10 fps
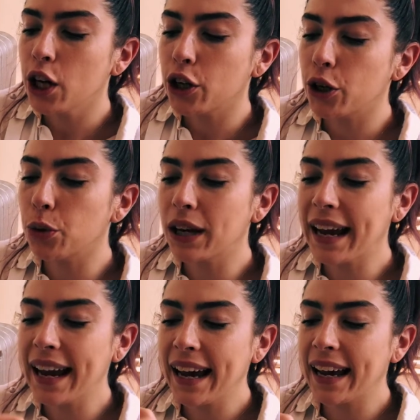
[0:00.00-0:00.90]
you
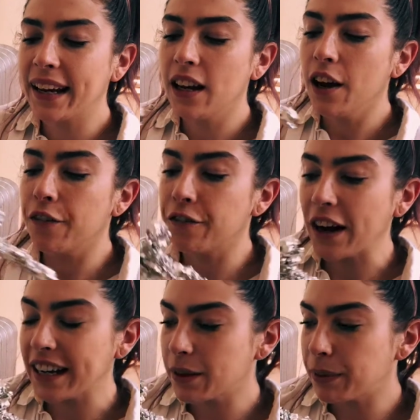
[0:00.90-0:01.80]
can
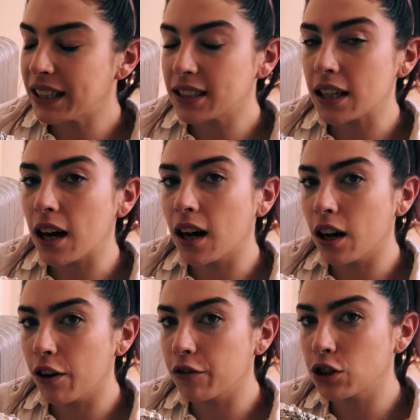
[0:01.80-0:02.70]
find a piece
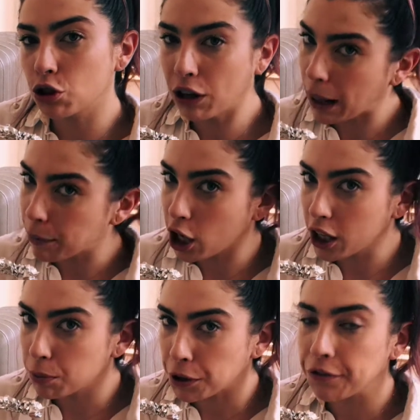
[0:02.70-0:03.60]
of scrap
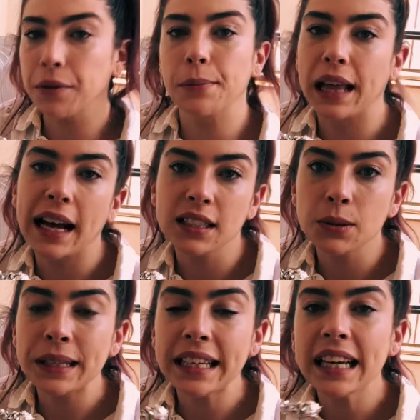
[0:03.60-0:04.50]
cardboard from last
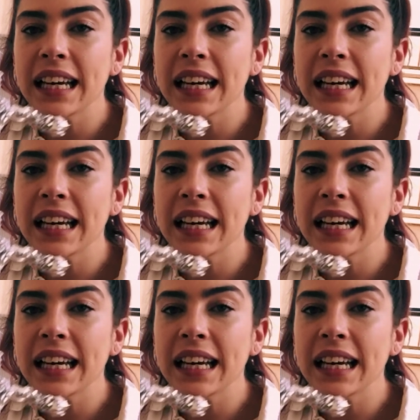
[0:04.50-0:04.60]
week